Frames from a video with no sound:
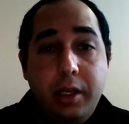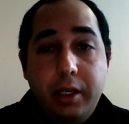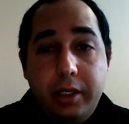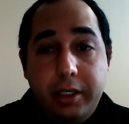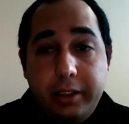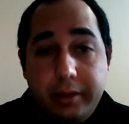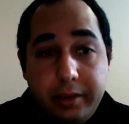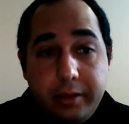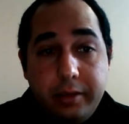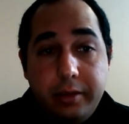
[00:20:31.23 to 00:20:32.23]
And
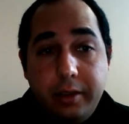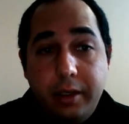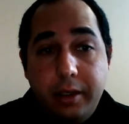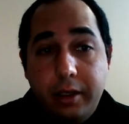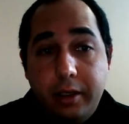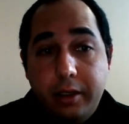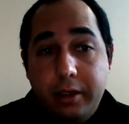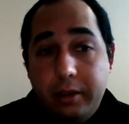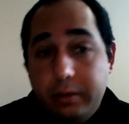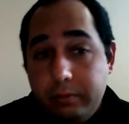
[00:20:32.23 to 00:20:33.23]

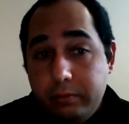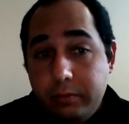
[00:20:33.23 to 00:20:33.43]
uh,